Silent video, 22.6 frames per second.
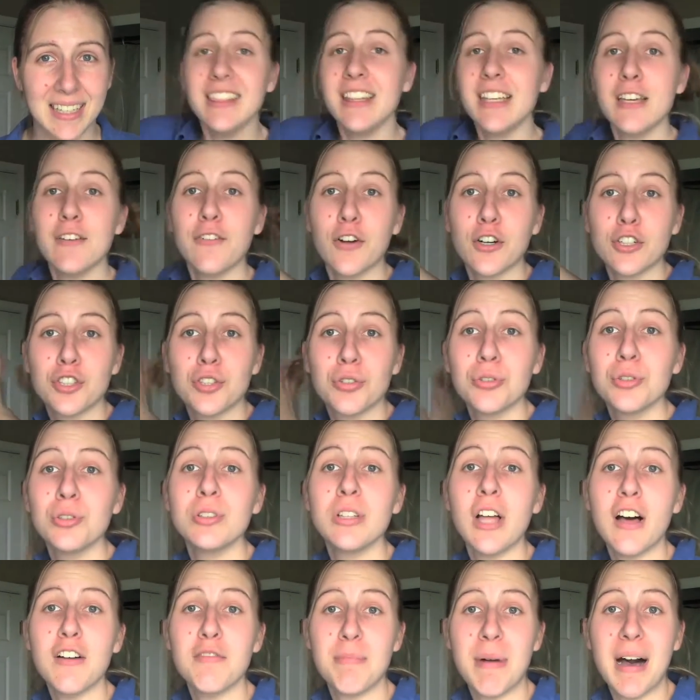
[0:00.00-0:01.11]
and leave her true
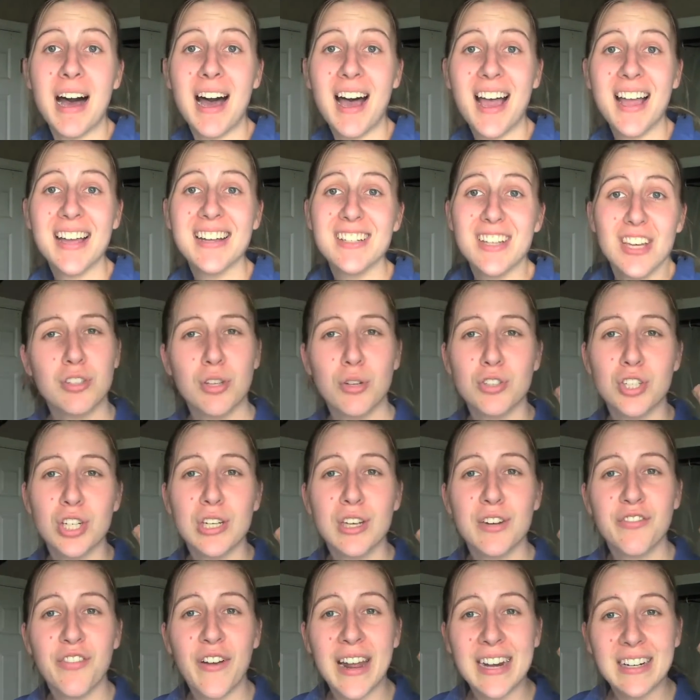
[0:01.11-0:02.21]
love behind so she
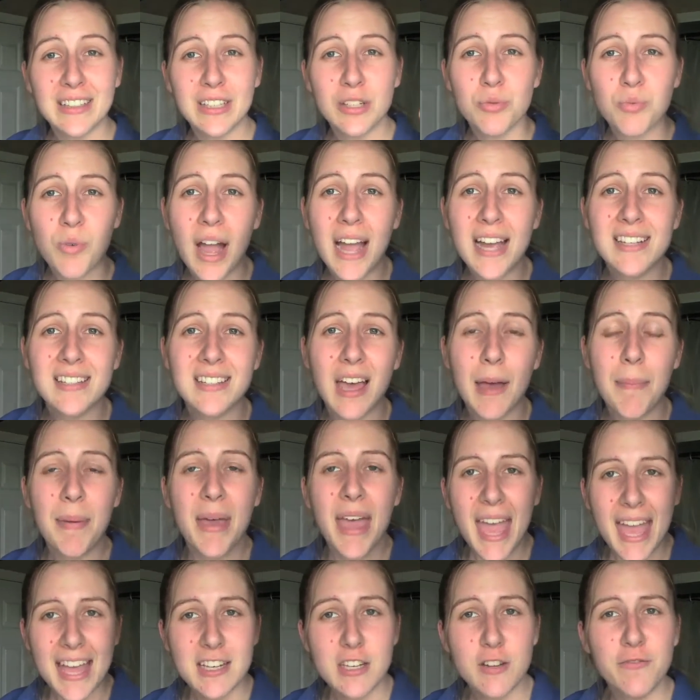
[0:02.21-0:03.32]
can finally rise up
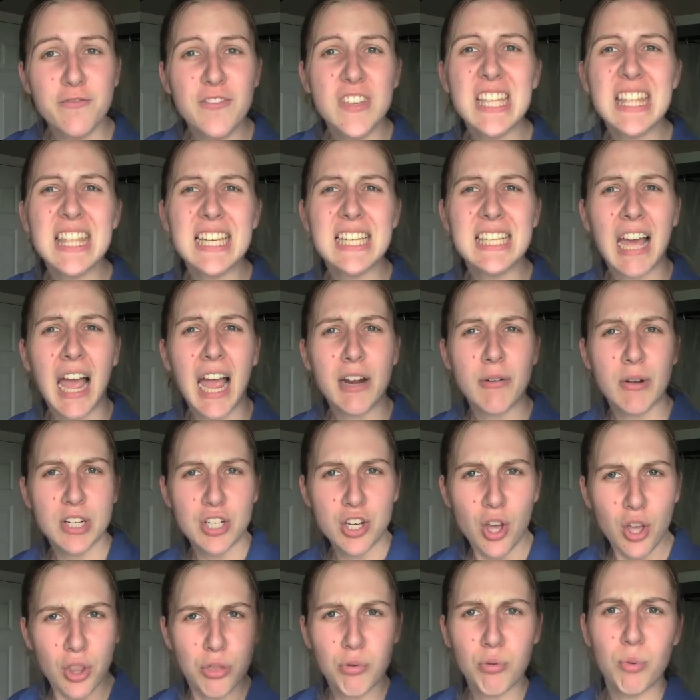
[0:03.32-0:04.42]
and defeat the tyrant
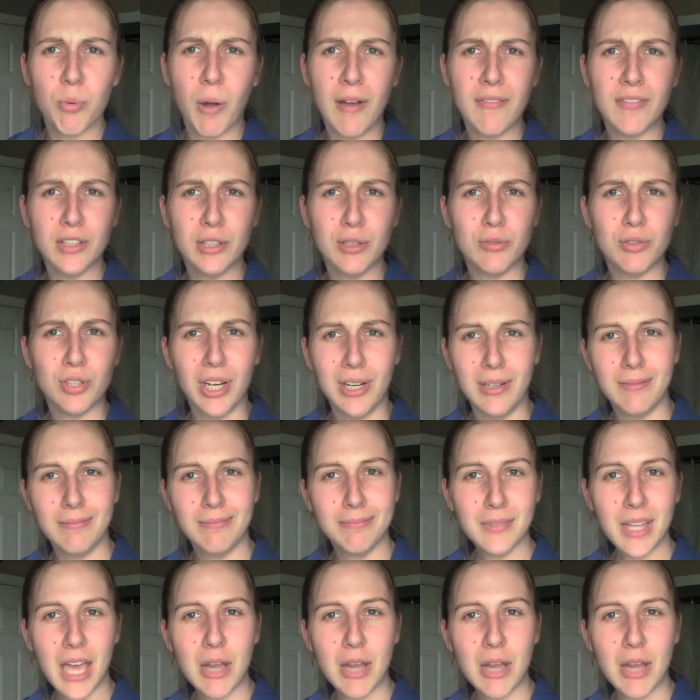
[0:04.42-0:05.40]
through revolution